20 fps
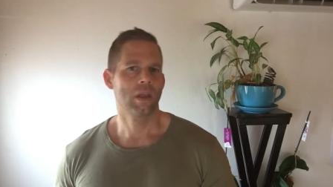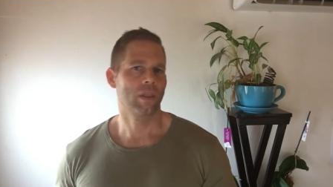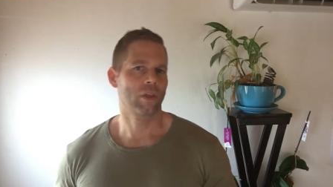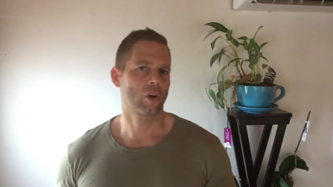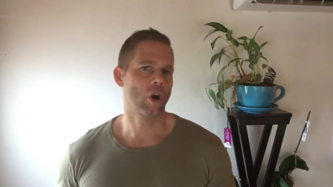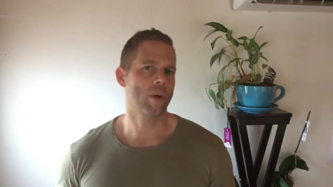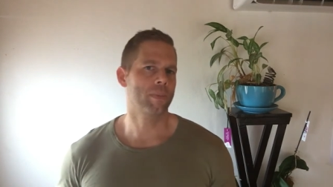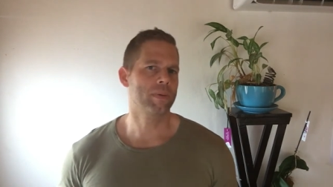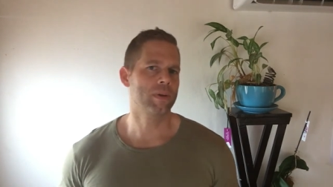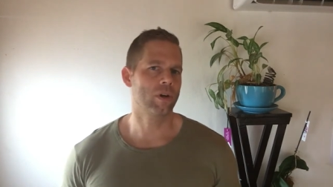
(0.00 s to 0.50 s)
The
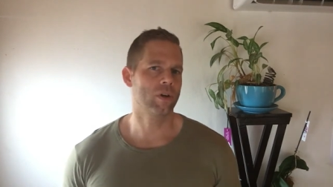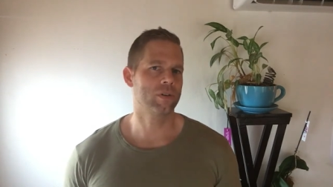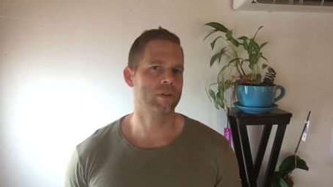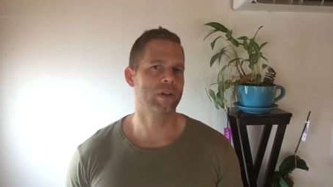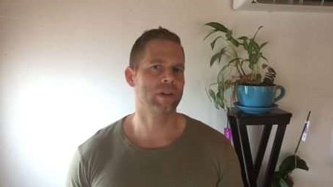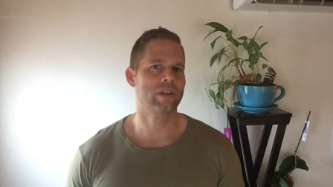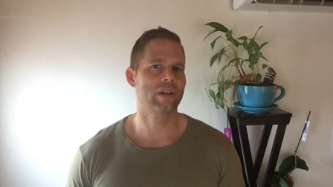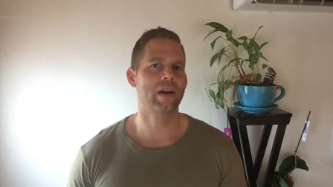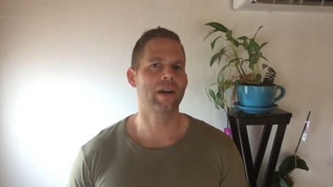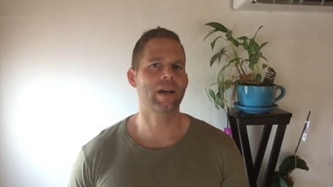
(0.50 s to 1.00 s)
copy on
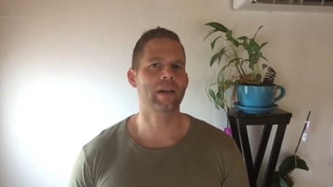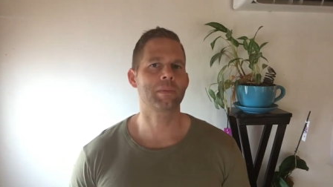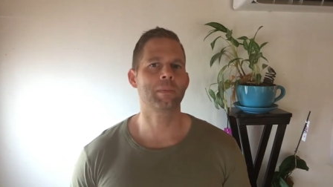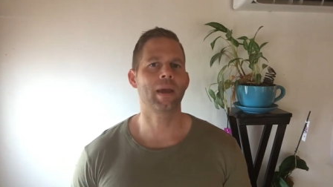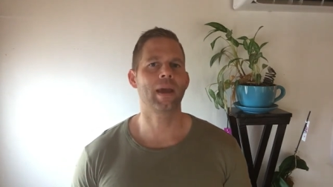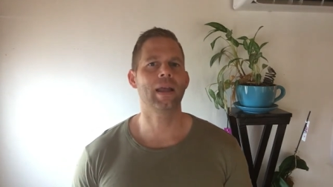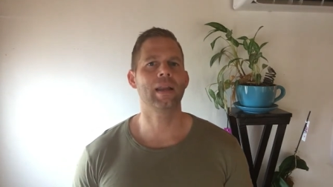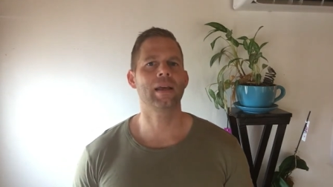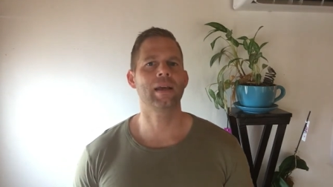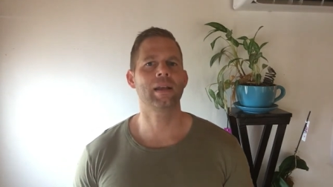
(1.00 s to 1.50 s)
your direct
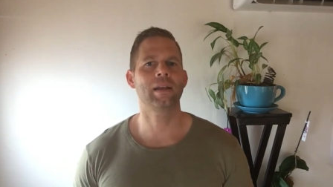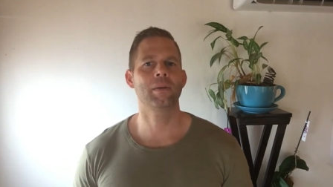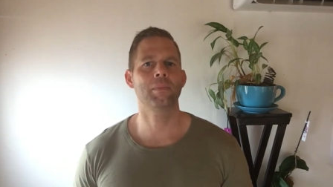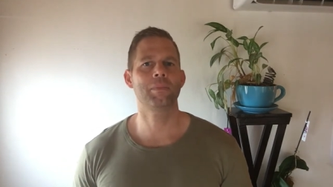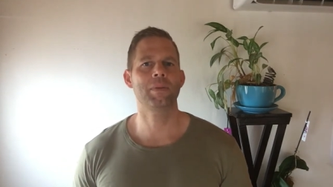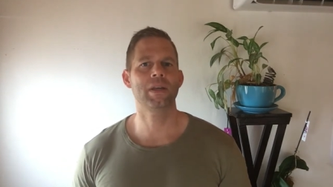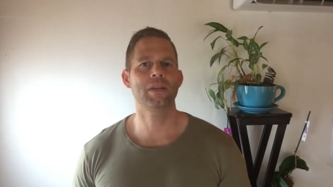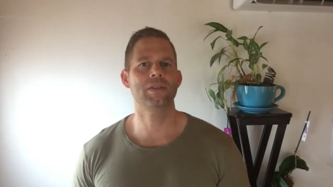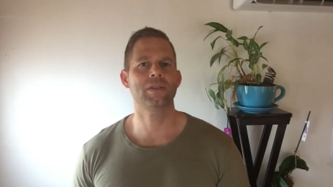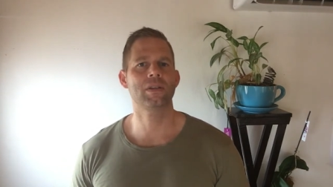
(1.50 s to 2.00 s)
mailing
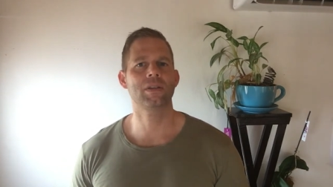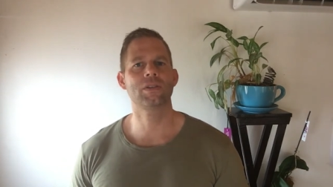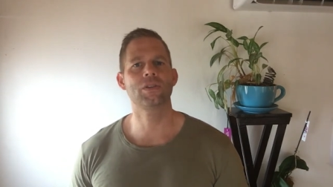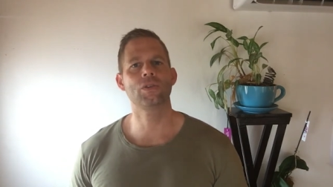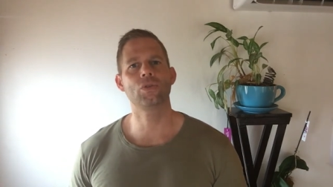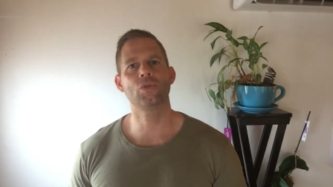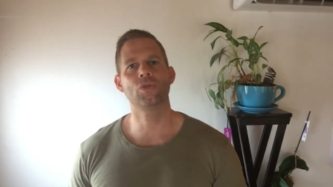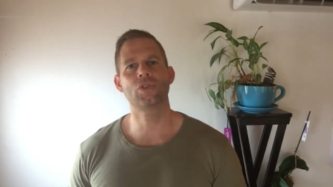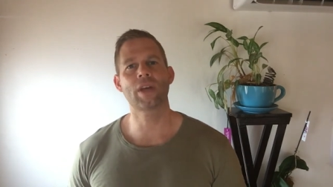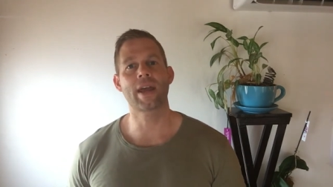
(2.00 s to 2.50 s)

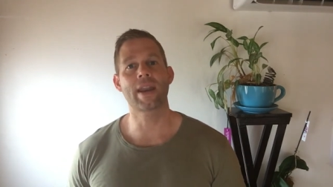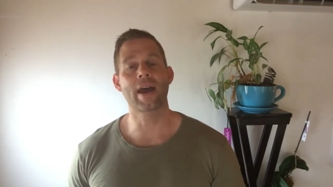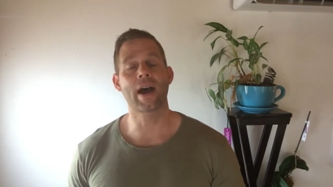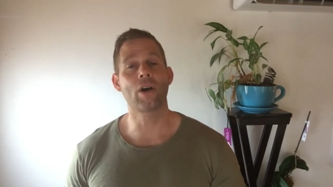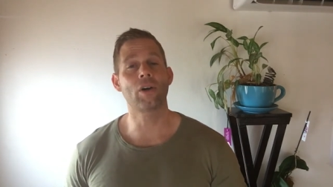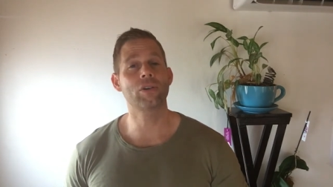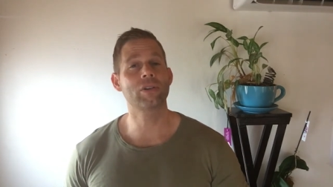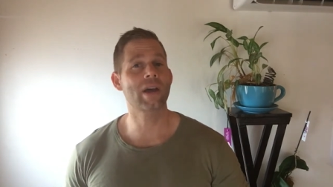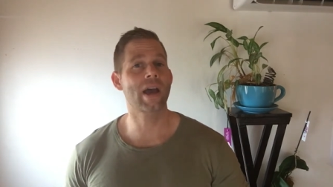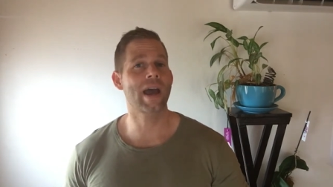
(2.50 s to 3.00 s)
pieces you send
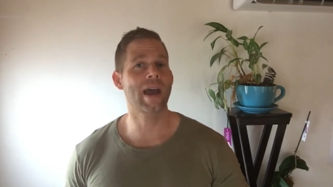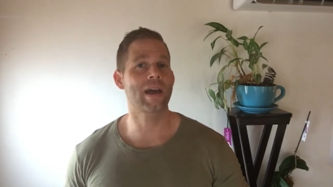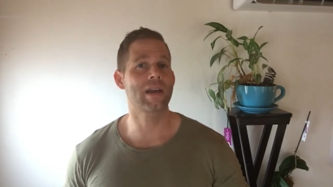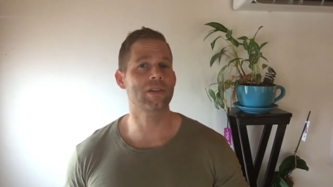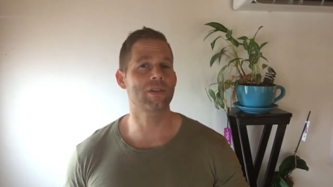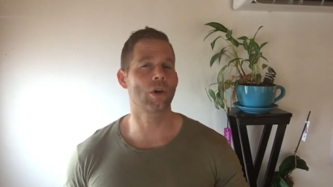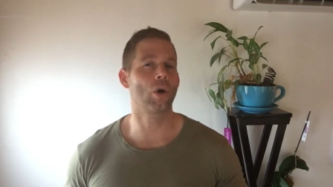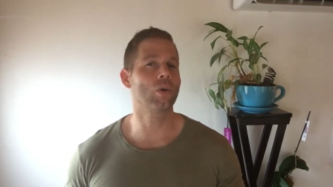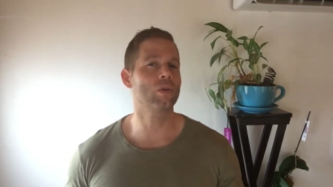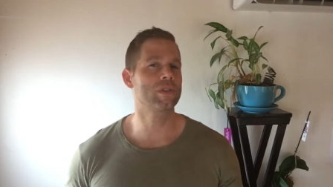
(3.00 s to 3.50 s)
out
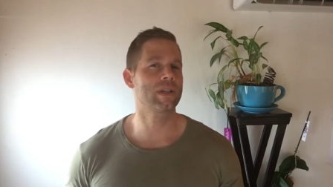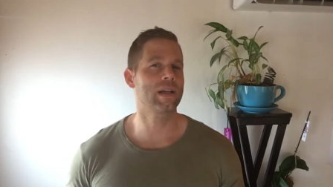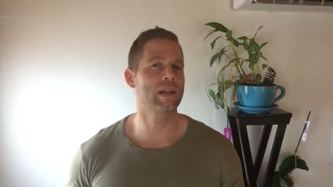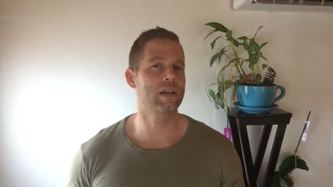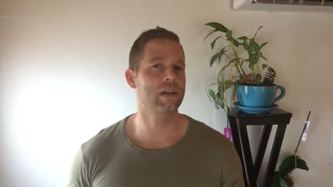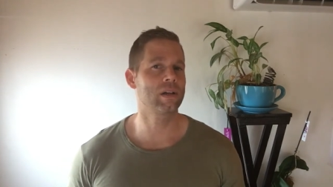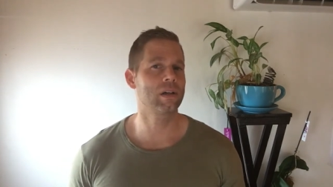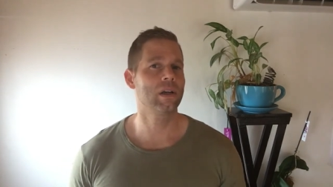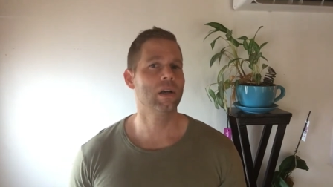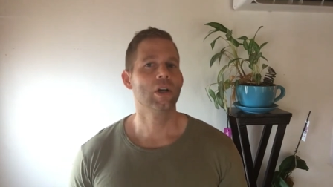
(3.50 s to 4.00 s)
as a
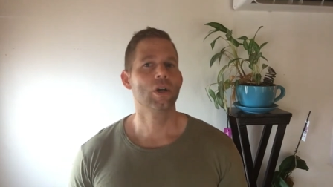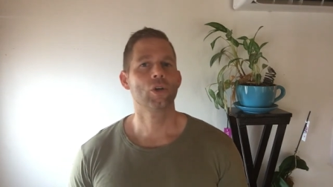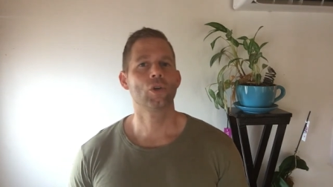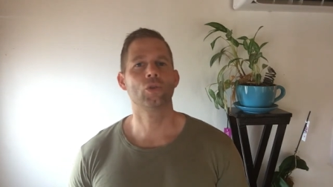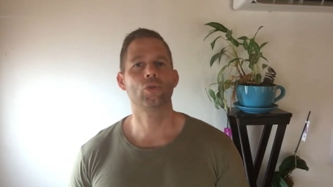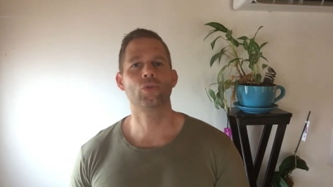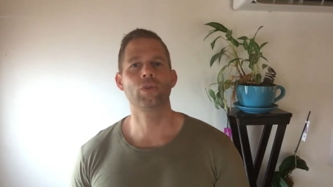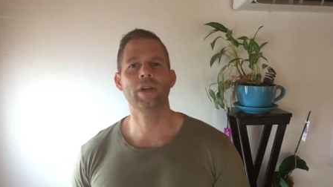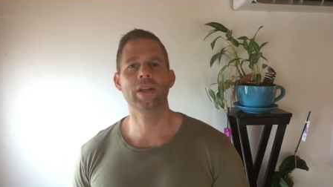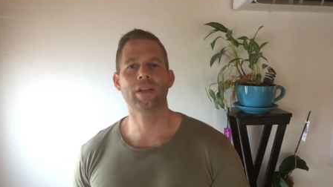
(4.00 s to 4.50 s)
wholesaler
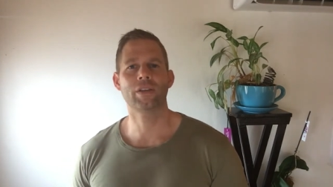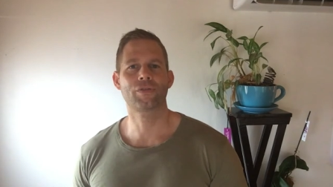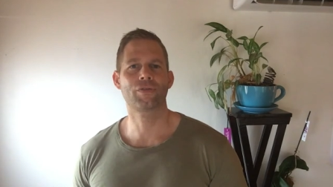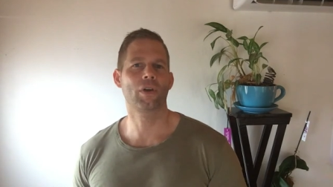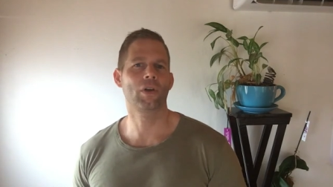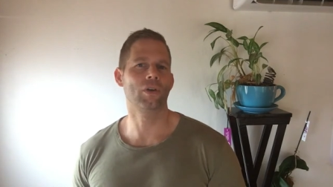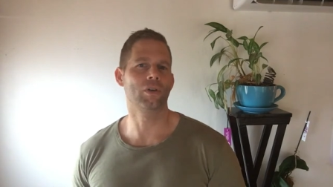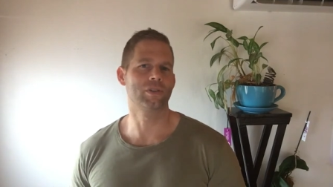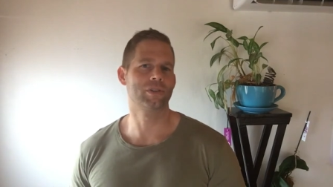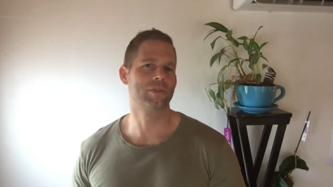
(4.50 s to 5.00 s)
could read as
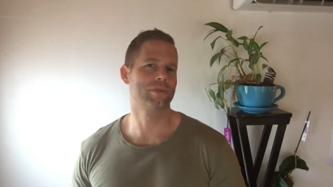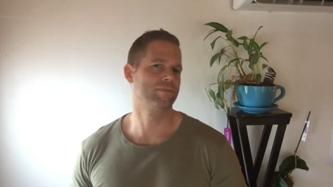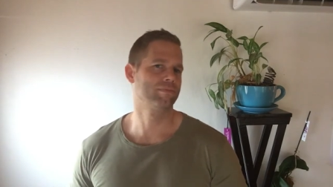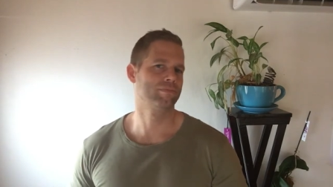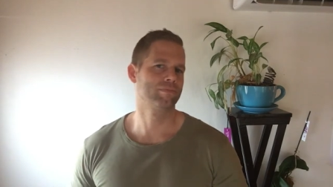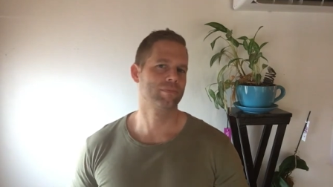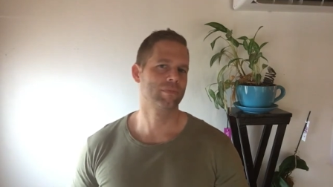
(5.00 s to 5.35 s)
follows.